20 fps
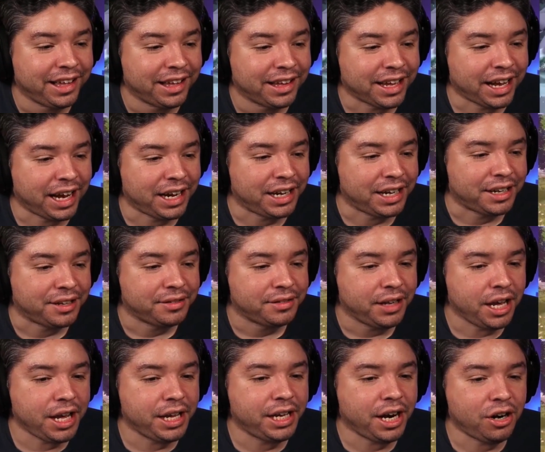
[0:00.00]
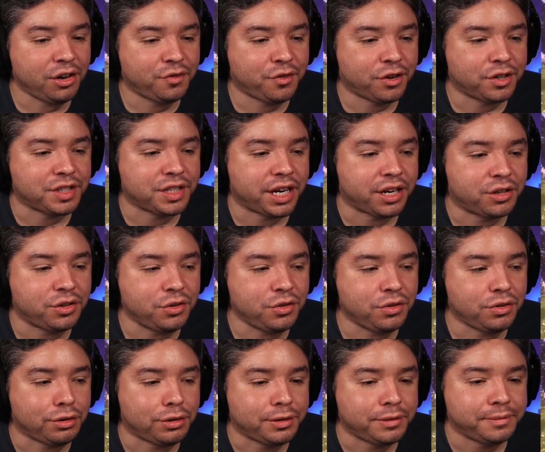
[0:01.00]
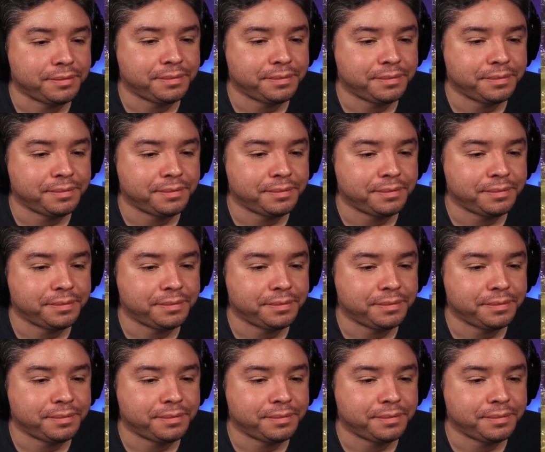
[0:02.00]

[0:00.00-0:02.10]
Kinda. Hey, Gardevoir's there. Cool.